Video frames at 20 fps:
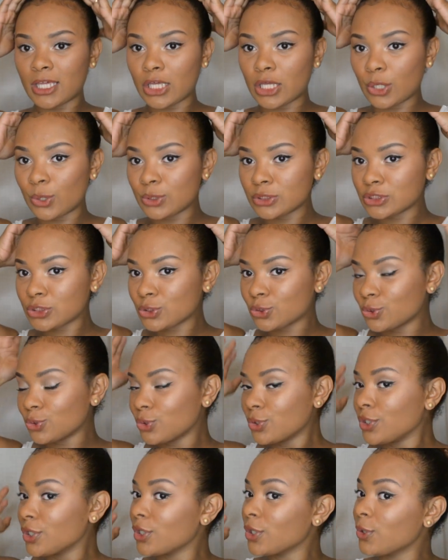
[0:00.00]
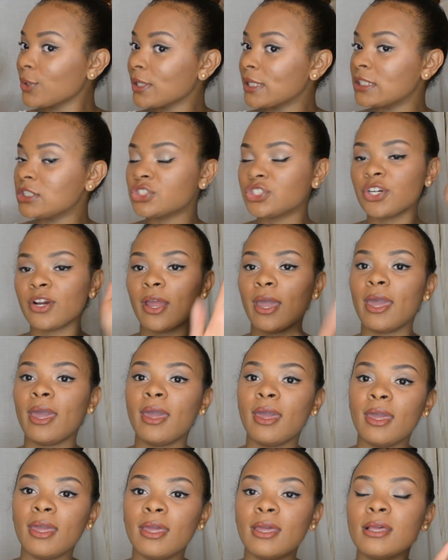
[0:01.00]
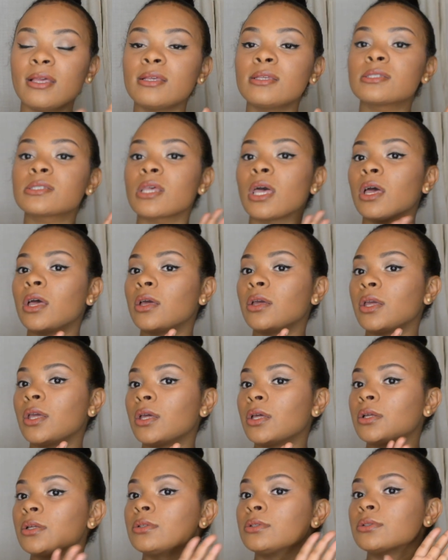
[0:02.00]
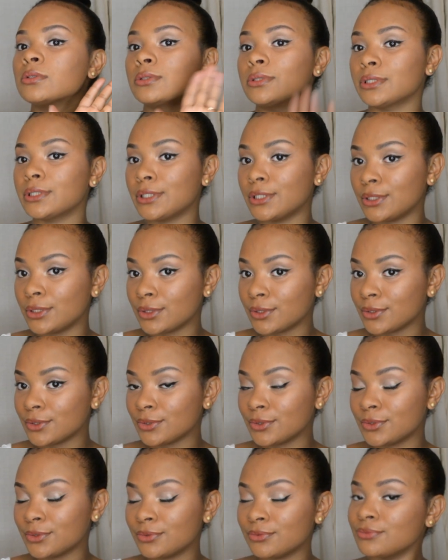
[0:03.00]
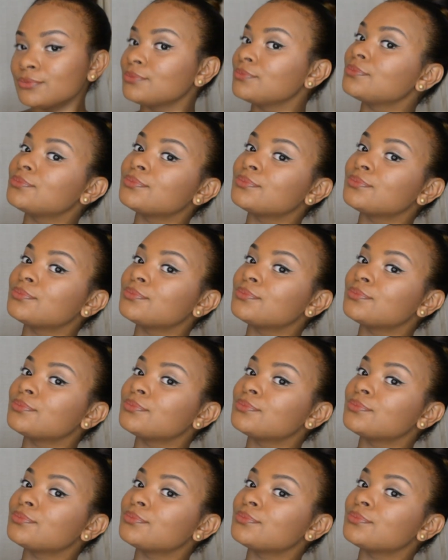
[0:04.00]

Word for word: Go to school, girl. Get your A's. Look cute.